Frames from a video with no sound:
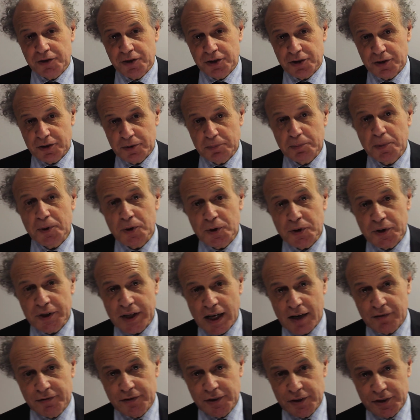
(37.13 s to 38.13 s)
to poor
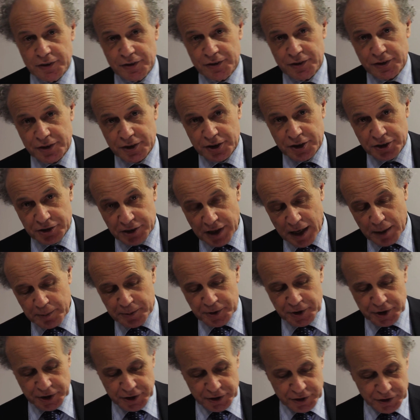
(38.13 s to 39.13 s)
governance,
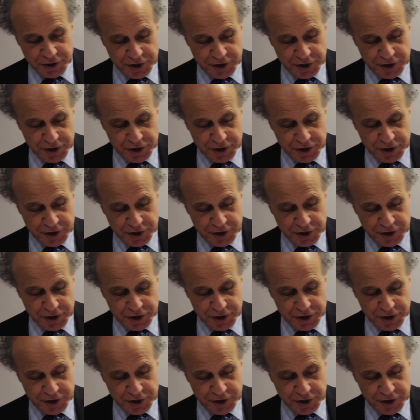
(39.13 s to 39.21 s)
corruption, and